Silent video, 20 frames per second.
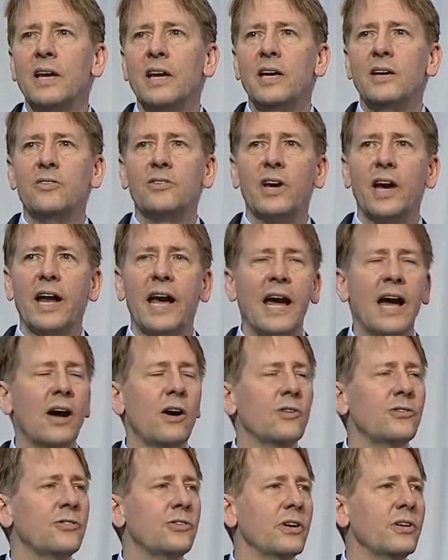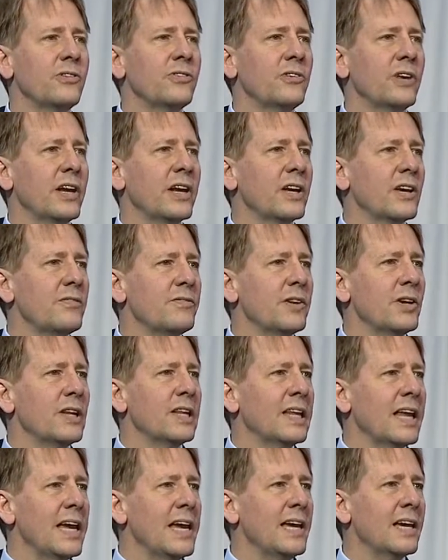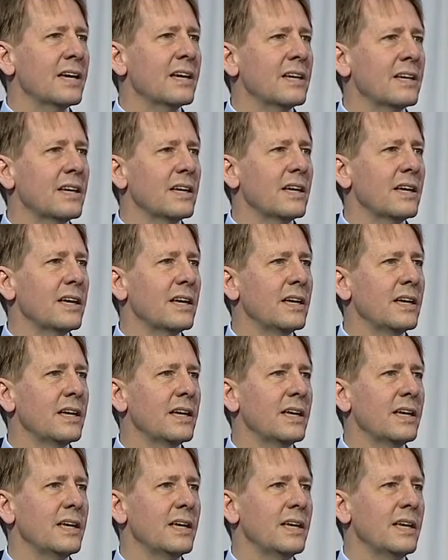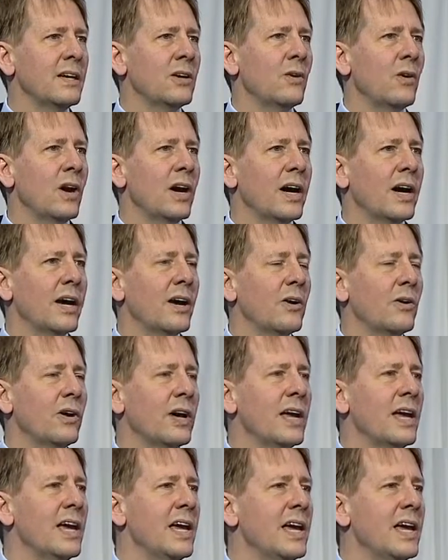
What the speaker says: He's got a house on Senecaville Lake in Ohio.